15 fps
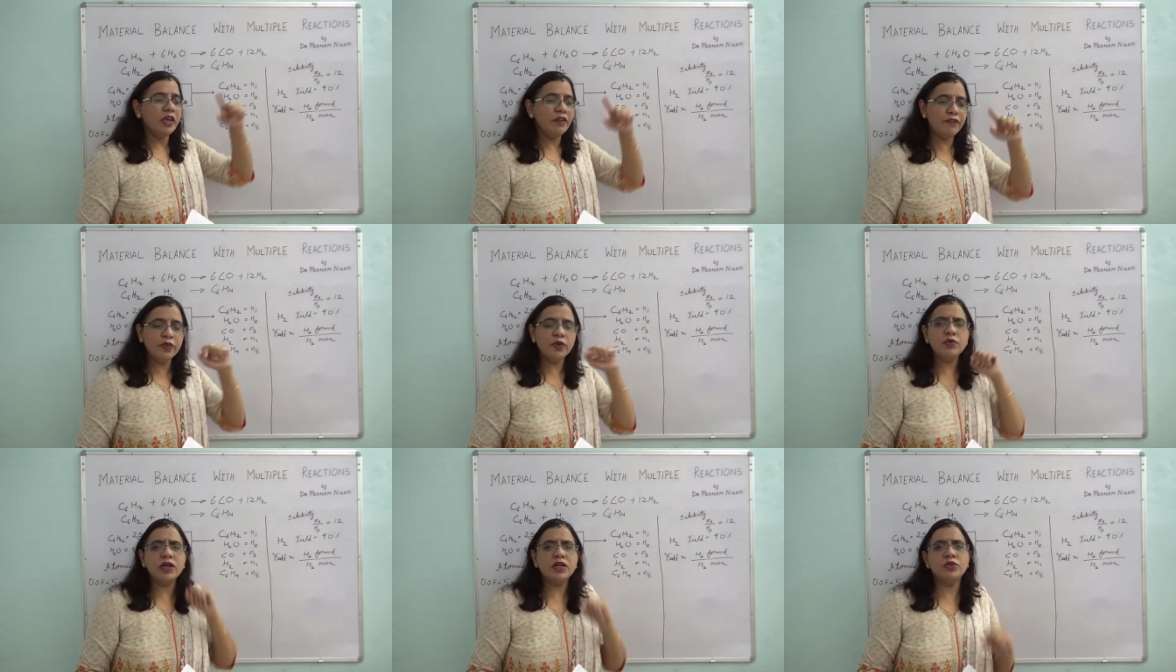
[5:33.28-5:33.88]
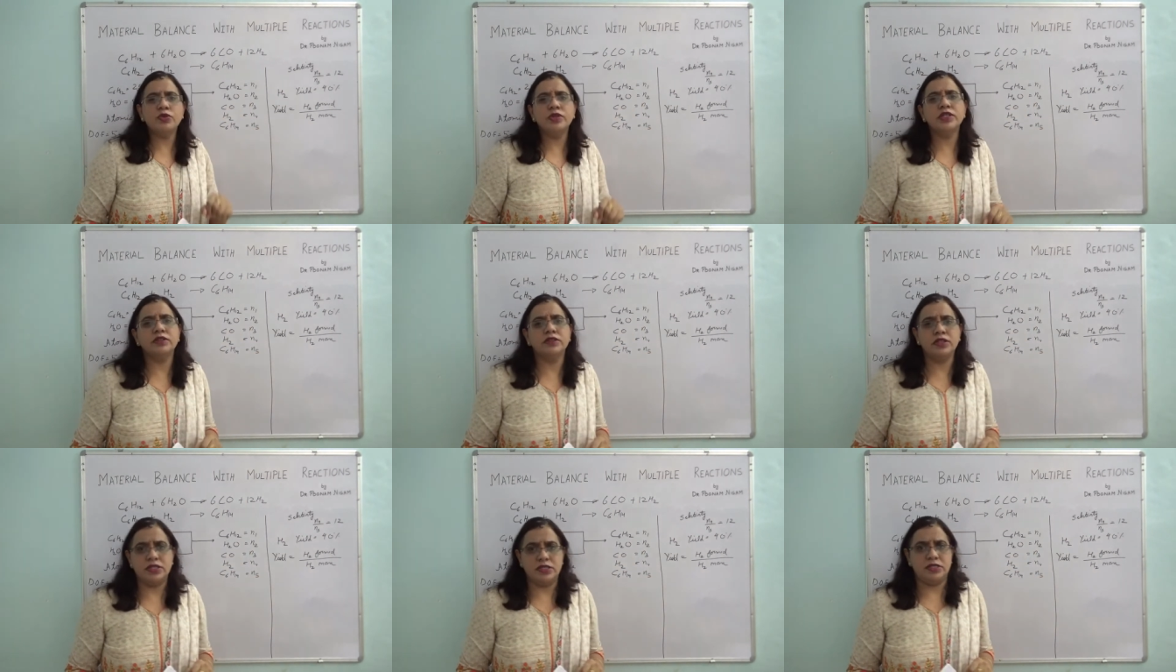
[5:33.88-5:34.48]
If you are
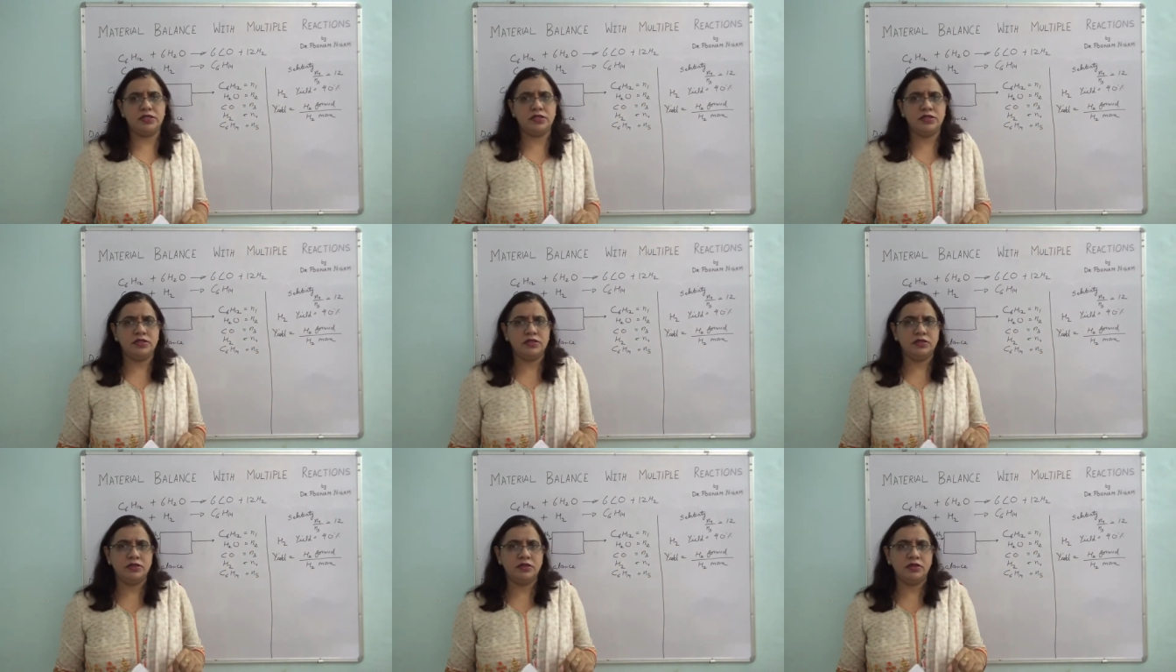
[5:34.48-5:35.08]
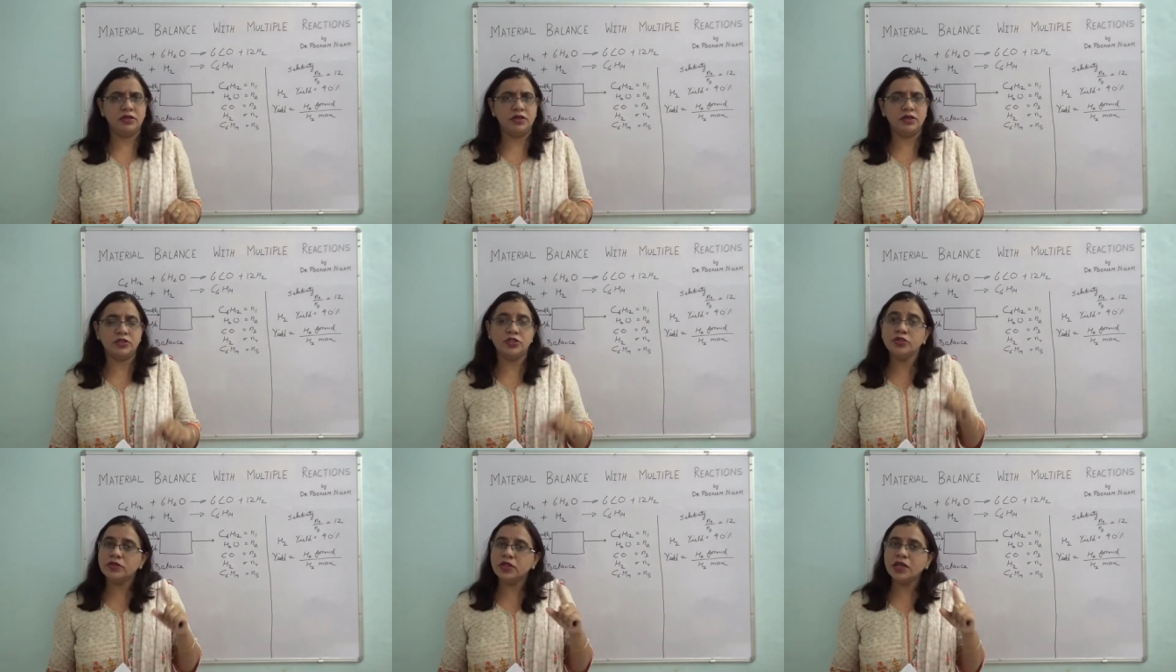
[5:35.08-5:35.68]
doing this, uh,
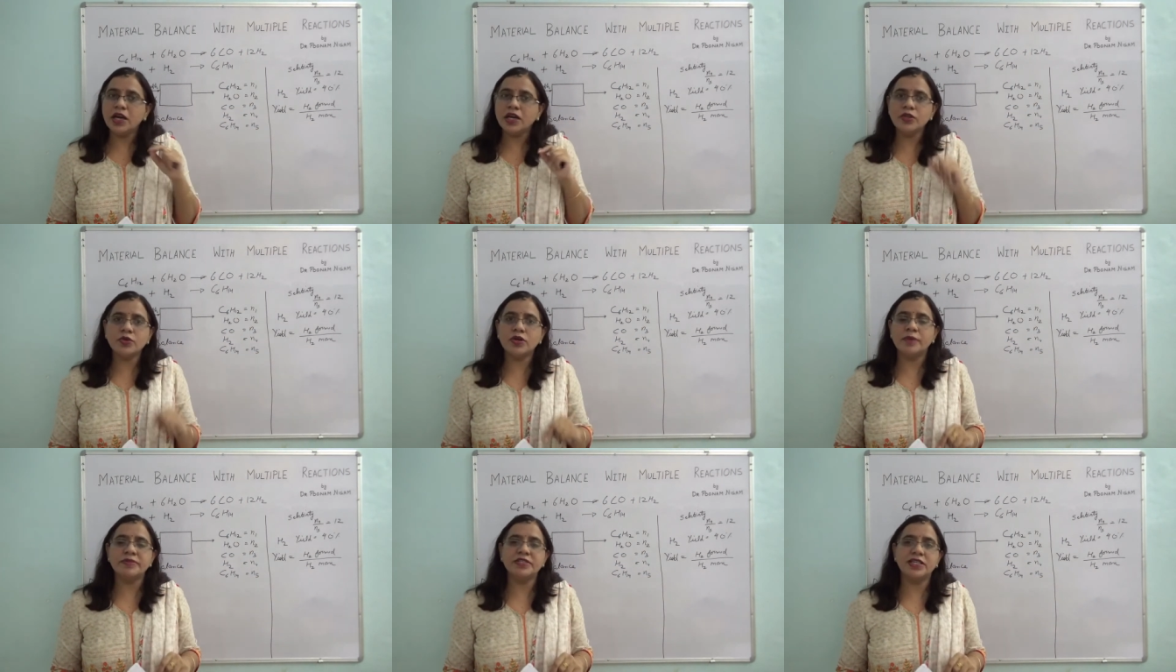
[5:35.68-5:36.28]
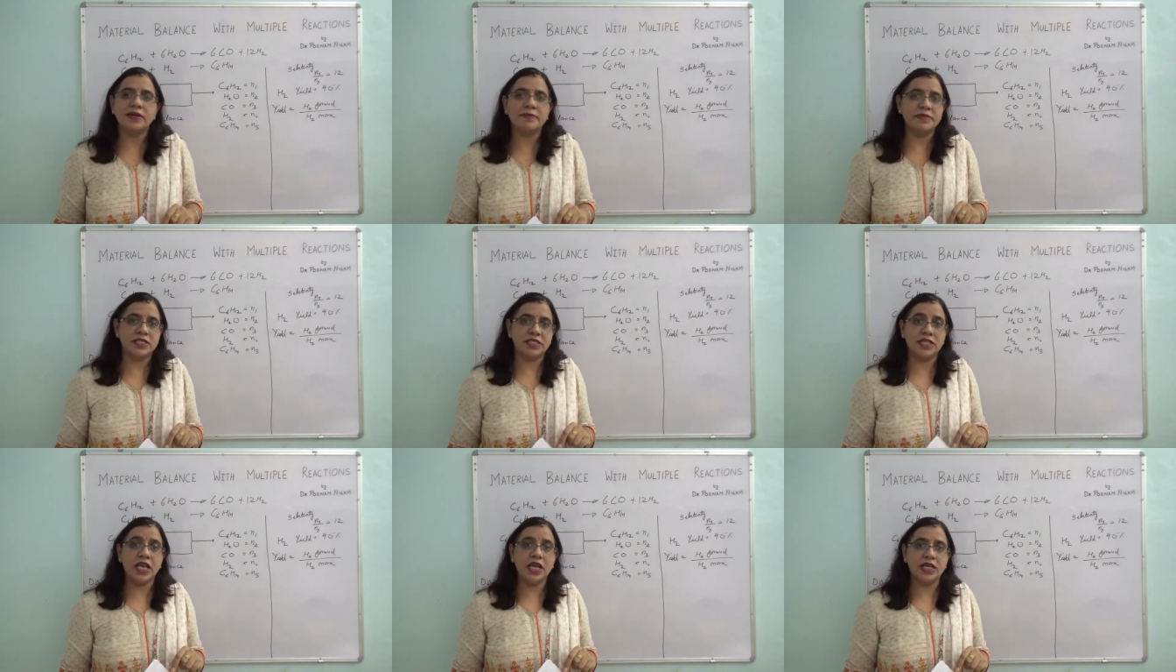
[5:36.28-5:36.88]
do you think are you committing a
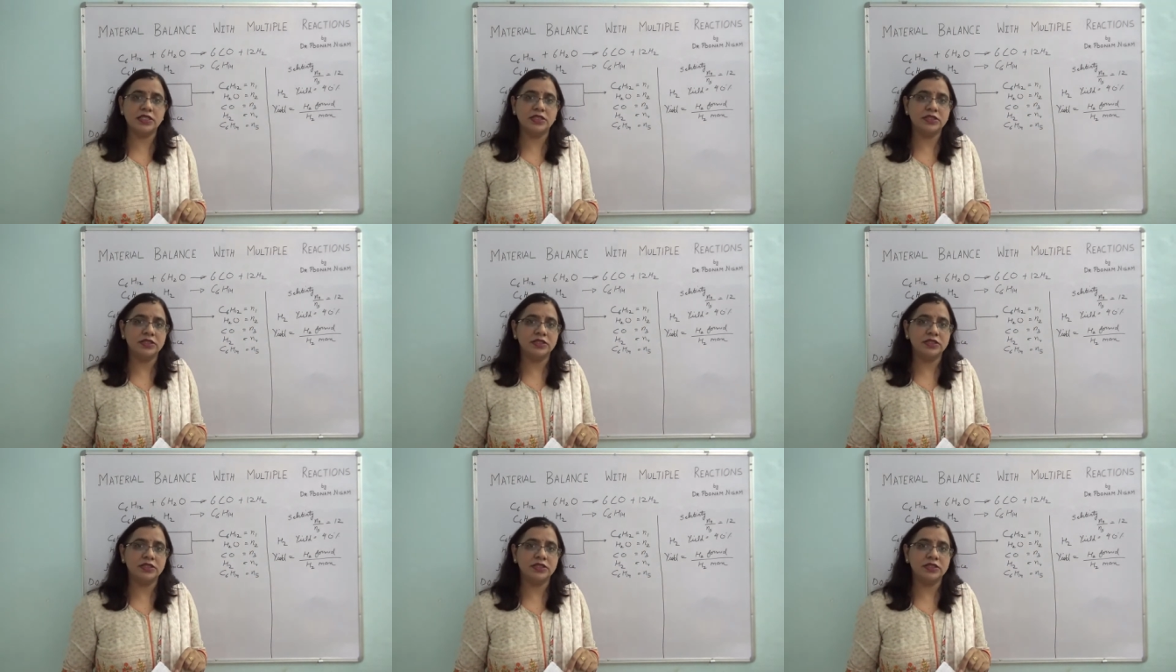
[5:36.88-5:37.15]
mistake?